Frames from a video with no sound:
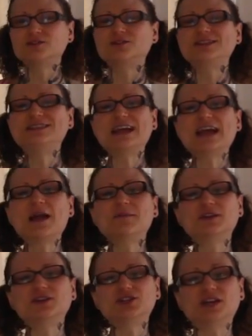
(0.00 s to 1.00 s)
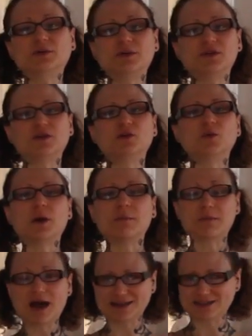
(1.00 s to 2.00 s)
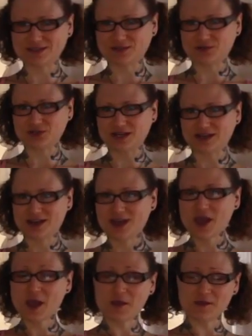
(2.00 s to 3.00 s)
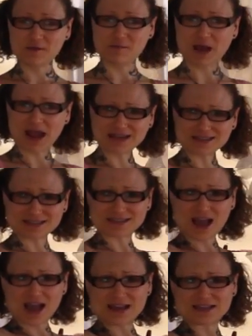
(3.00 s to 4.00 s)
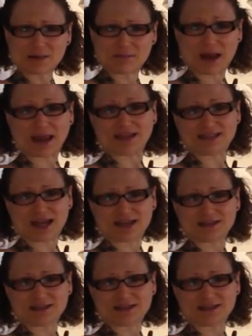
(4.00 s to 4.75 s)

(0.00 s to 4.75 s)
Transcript: So today I'm going to share with you my solution. The Bite Size Bike